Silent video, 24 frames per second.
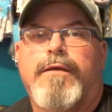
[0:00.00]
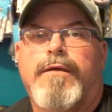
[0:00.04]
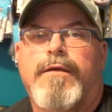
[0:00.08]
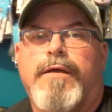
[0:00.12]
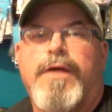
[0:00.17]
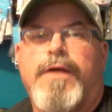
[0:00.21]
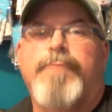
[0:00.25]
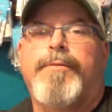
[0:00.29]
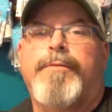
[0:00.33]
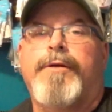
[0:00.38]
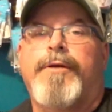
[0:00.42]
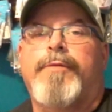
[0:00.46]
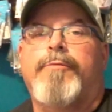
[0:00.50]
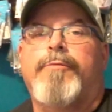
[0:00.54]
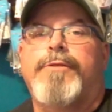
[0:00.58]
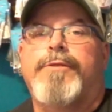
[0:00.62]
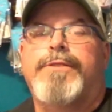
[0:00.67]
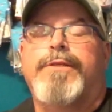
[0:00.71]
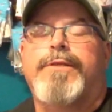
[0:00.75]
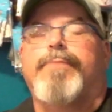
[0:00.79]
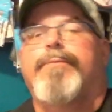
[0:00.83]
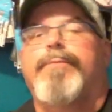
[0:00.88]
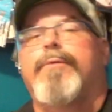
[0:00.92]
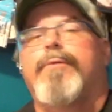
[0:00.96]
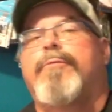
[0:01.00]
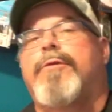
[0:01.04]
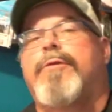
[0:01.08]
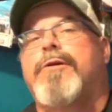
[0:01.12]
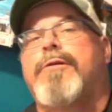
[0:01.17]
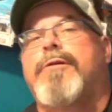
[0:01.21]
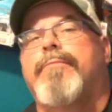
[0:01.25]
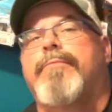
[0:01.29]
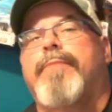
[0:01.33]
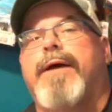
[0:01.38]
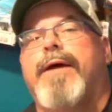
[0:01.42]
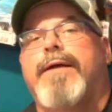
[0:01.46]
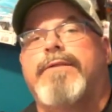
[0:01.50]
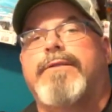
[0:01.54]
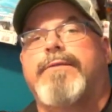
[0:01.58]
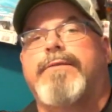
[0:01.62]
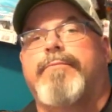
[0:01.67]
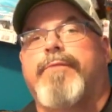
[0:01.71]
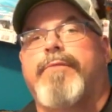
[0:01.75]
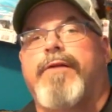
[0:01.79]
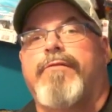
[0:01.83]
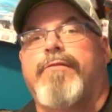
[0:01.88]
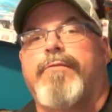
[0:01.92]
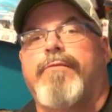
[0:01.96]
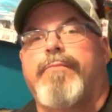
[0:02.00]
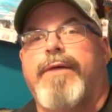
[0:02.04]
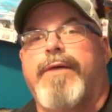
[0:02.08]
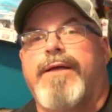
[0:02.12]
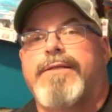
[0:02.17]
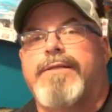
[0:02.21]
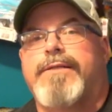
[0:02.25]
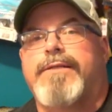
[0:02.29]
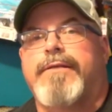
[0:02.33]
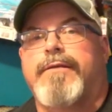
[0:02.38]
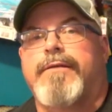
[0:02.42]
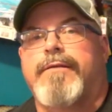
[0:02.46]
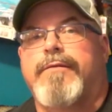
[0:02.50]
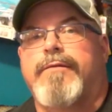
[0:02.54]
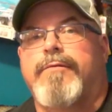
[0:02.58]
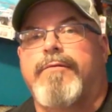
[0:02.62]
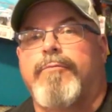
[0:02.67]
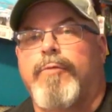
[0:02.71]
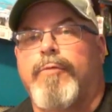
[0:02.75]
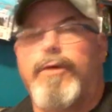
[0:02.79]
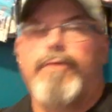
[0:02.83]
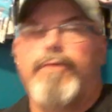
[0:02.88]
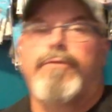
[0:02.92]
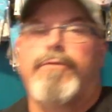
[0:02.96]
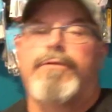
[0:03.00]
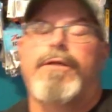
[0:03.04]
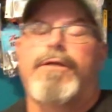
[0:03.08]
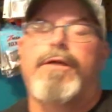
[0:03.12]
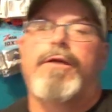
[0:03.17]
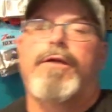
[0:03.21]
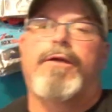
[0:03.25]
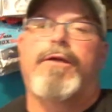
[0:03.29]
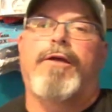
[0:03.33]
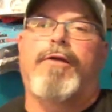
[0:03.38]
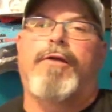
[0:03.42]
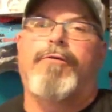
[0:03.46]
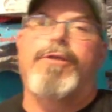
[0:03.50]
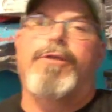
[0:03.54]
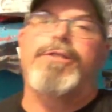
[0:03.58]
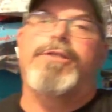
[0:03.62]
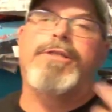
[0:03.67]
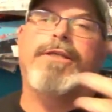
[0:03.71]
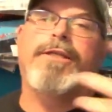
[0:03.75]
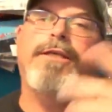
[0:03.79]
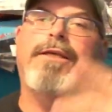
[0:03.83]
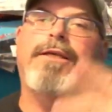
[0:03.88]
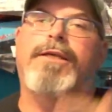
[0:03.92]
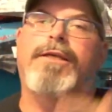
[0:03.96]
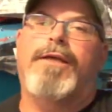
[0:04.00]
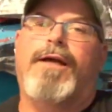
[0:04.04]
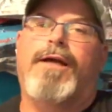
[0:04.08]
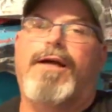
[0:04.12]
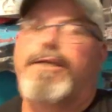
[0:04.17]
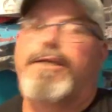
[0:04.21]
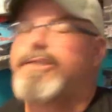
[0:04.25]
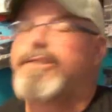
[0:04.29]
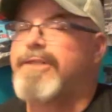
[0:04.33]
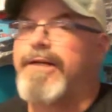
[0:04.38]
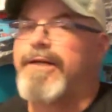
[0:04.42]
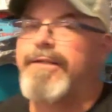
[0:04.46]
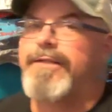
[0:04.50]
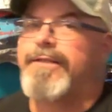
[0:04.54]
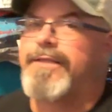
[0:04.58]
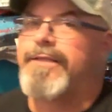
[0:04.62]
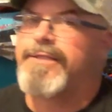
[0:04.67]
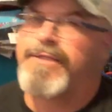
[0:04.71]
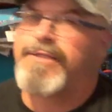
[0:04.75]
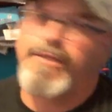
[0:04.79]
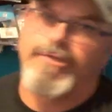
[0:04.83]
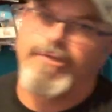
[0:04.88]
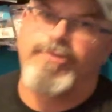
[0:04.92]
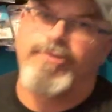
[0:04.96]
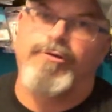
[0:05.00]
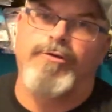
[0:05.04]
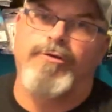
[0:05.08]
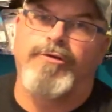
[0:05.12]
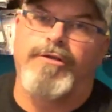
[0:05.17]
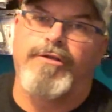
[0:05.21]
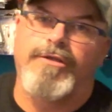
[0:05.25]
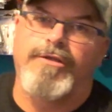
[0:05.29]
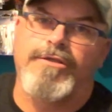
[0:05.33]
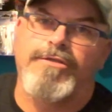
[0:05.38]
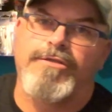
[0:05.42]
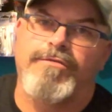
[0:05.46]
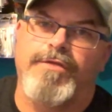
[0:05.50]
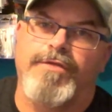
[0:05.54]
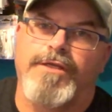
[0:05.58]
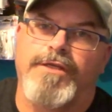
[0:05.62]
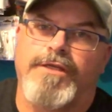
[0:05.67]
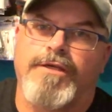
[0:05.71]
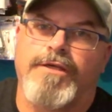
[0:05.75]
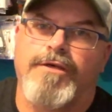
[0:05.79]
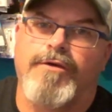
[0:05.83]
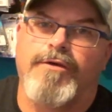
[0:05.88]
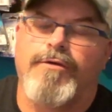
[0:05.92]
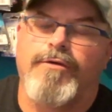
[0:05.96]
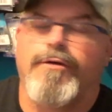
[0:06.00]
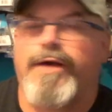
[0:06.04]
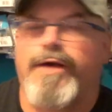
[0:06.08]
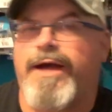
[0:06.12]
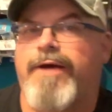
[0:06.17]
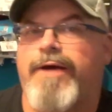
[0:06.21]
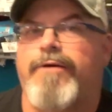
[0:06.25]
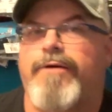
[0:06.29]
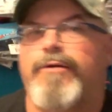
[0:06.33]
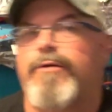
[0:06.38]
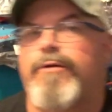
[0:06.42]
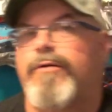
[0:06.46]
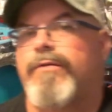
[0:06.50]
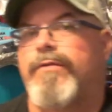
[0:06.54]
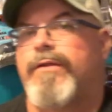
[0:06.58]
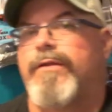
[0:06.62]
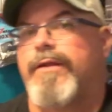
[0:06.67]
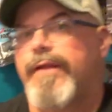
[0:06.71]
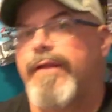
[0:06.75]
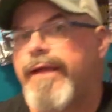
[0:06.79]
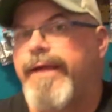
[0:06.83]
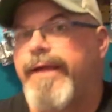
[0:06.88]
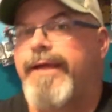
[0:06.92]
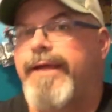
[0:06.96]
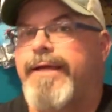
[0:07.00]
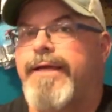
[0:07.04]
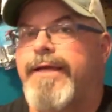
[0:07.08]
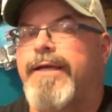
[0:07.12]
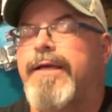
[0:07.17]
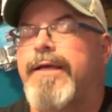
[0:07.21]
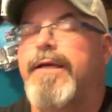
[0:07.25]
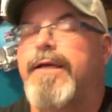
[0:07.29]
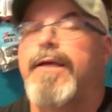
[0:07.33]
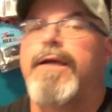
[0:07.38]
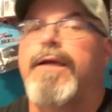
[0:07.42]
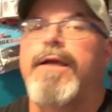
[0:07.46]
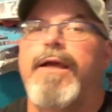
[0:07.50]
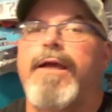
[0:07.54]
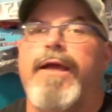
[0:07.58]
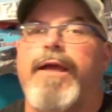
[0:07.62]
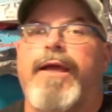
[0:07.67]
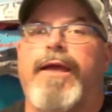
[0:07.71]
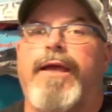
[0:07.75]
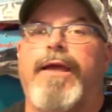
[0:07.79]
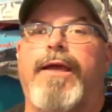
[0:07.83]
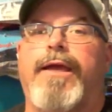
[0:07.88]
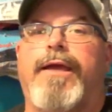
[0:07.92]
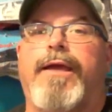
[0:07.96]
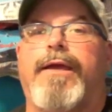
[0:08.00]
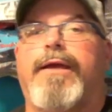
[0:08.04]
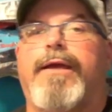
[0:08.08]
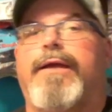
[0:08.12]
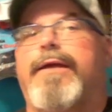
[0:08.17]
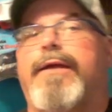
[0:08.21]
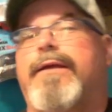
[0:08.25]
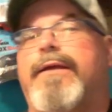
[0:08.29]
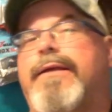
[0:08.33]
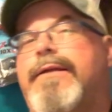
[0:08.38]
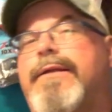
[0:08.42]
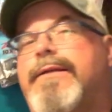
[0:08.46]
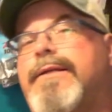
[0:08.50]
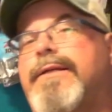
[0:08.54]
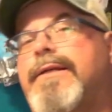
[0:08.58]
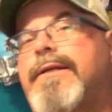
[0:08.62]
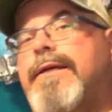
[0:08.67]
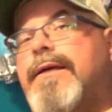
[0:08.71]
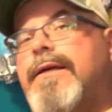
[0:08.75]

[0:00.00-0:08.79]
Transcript: Hey everybody, what's up and welcome back to Bravo Bassin. Well, originally I shot this intro to this video out on the lake and